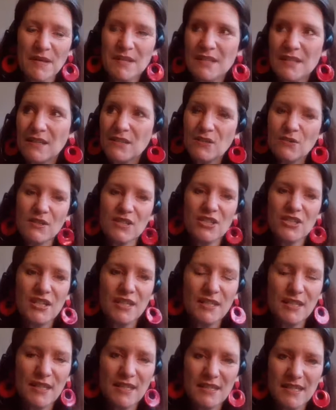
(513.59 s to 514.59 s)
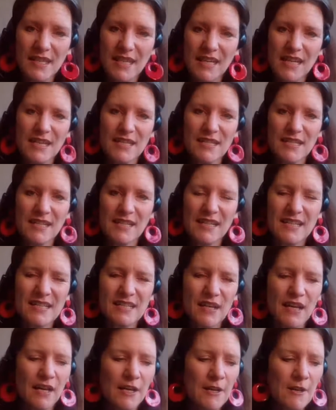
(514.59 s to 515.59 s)
My son's got his GCSEs, and
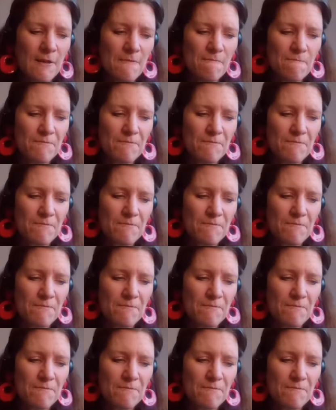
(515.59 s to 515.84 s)
it's a